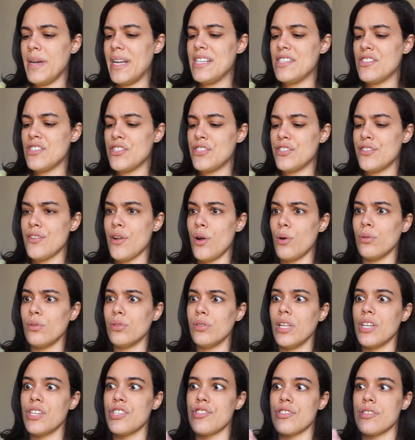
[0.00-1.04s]
but it's so
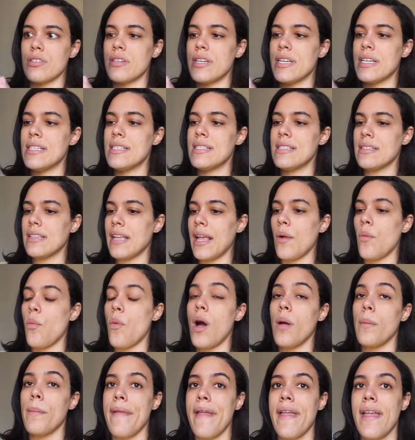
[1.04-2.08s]
luxurious and like
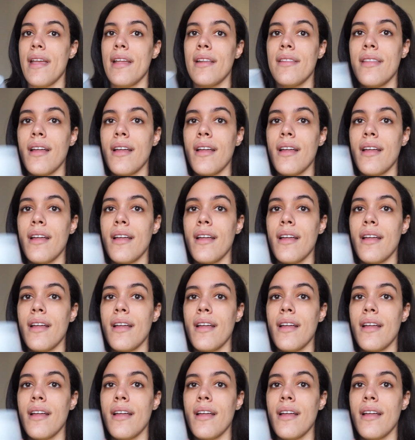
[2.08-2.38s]
well made that